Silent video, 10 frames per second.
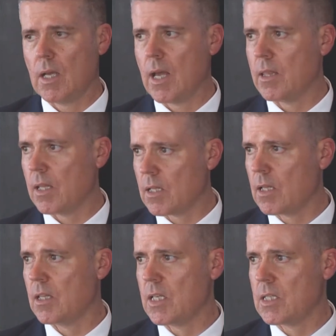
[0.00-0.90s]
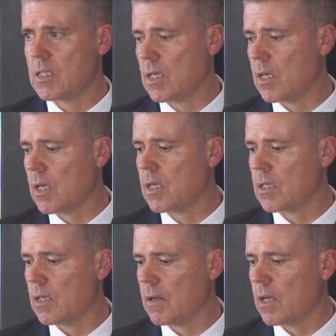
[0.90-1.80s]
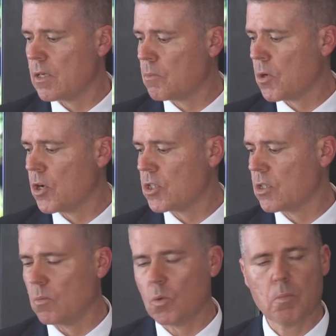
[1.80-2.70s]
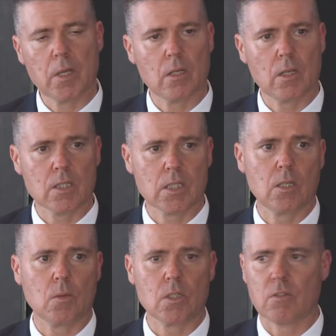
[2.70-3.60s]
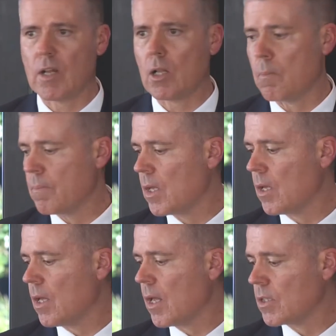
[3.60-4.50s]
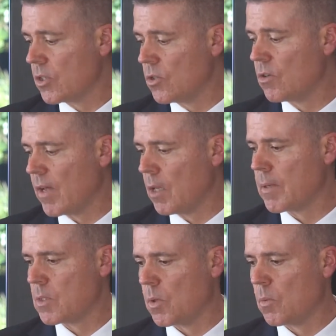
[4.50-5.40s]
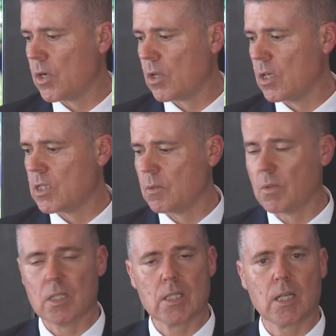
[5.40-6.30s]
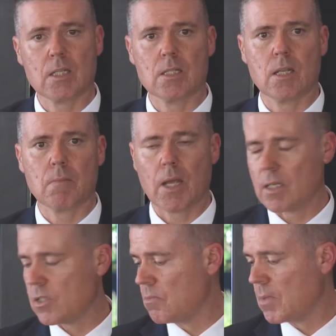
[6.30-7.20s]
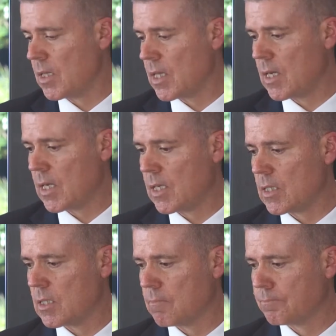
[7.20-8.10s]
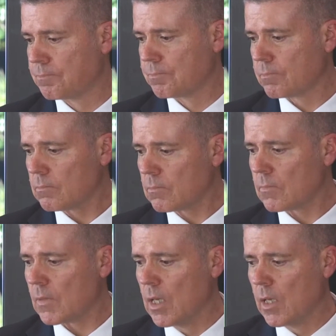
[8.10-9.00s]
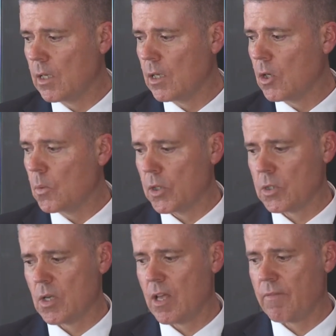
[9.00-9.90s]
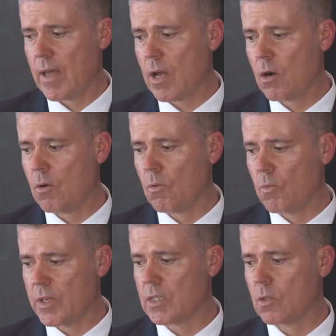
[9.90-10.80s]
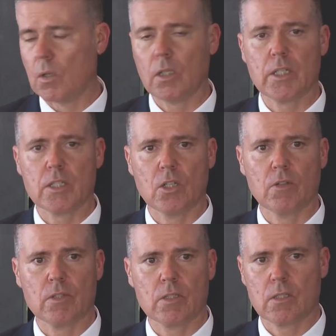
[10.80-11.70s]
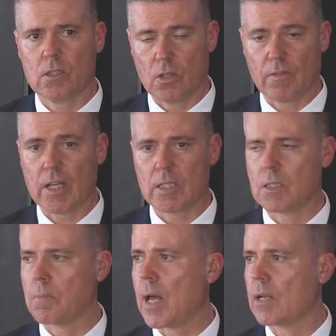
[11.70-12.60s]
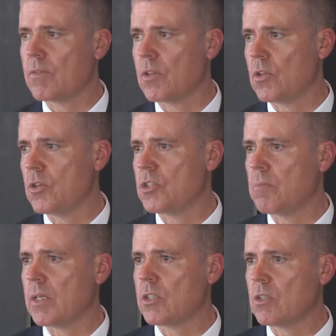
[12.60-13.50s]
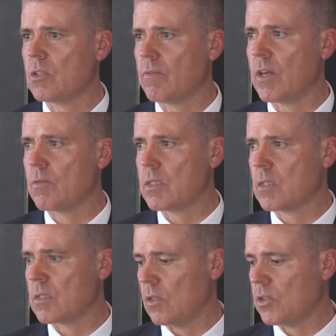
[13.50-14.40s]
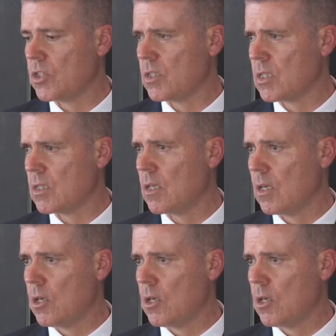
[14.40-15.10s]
And this is an approach that we'll be continuing to develop as we work closely with the sectors and to meet their needs. We also have our risk quality service surveys as part of the third dimension of our risk solutions, and